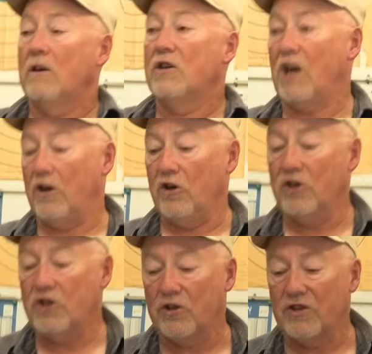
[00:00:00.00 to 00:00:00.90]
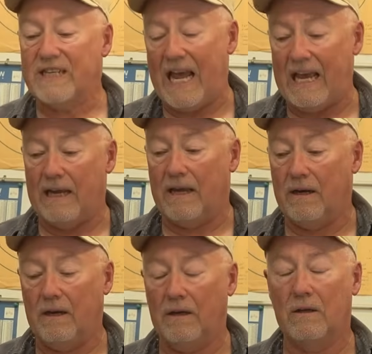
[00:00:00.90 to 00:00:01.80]
turned your
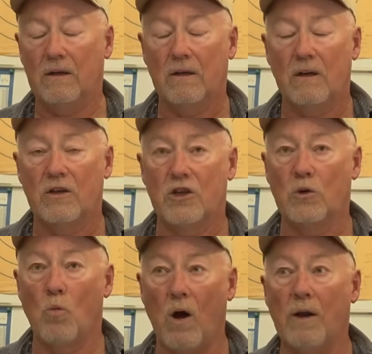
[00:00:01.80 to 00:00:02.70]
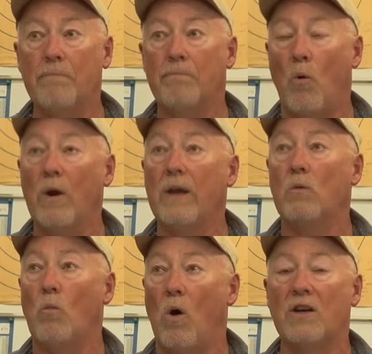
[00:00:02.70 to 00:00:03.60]
tenon to
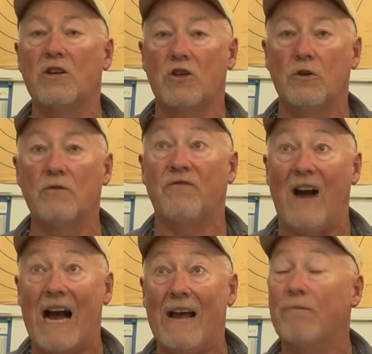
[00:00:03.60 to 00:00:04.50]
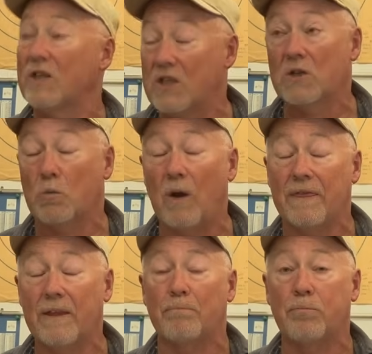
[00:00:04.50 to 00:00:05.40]
1.125, which is
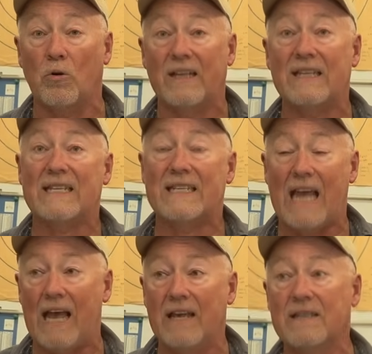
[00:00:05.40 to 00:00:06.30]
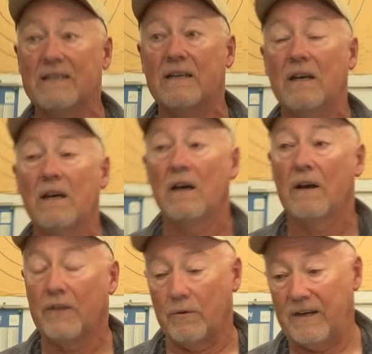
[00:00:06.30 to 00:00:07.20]
what the print says,
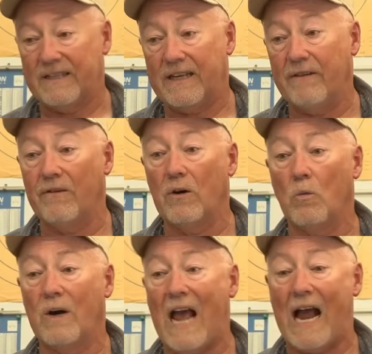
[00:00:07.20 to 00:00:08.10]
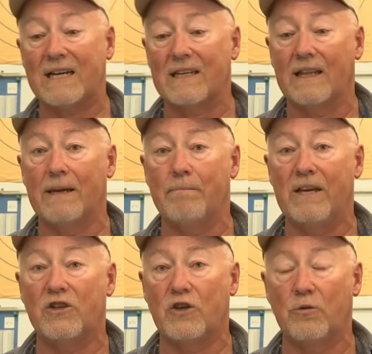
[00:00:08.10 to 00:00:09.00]
the receiver would actually
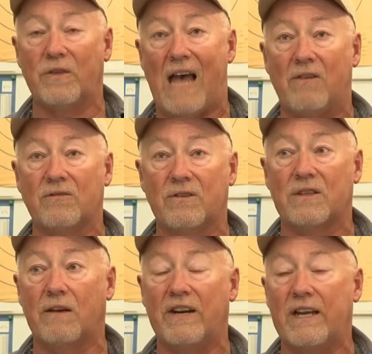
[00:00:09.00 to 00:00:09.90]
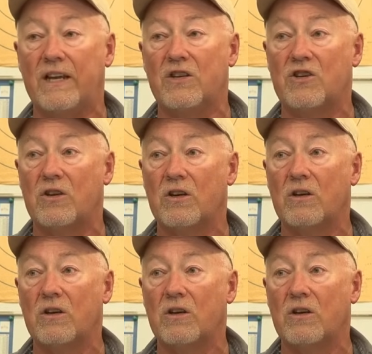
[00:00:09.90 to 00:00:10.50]
be 0.02 of an inch